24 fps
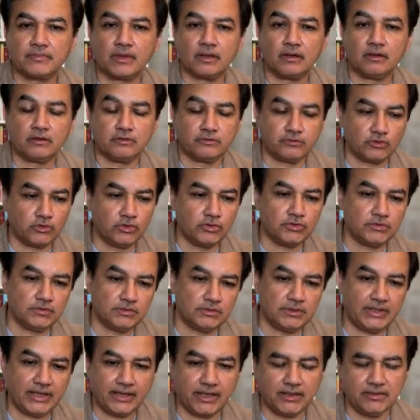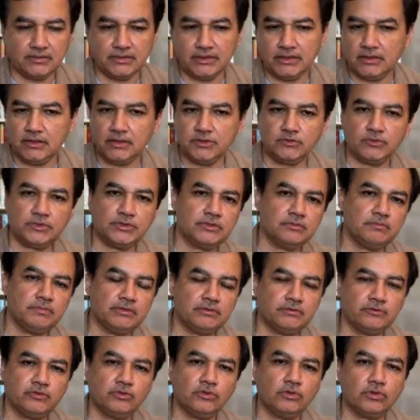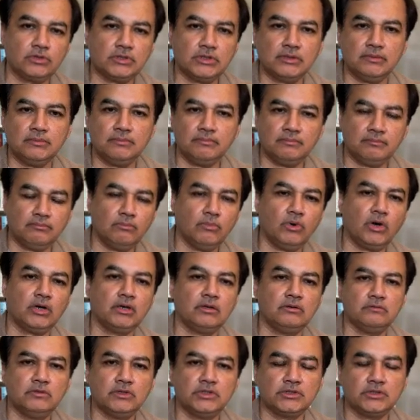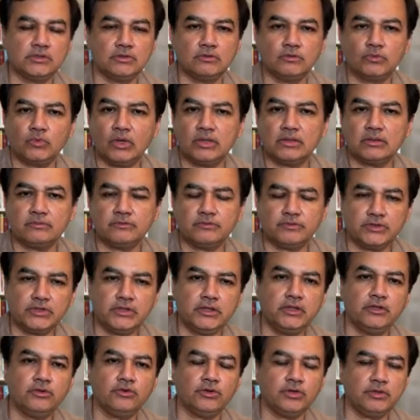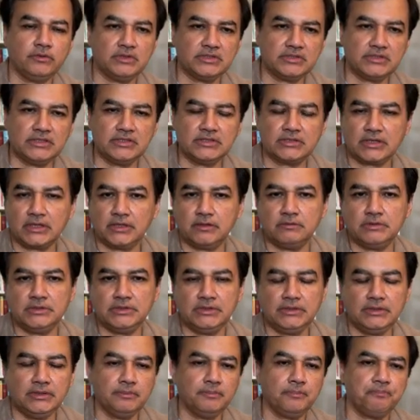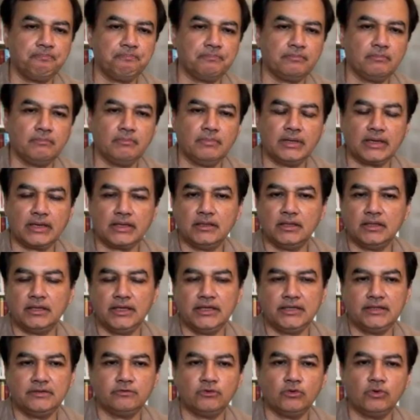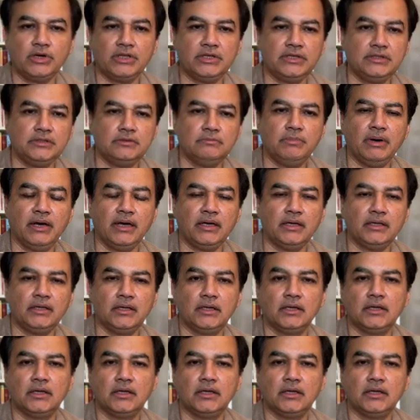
And of course, like I said, this was before the modern version of quantum field theory was discovered back in the late 40s by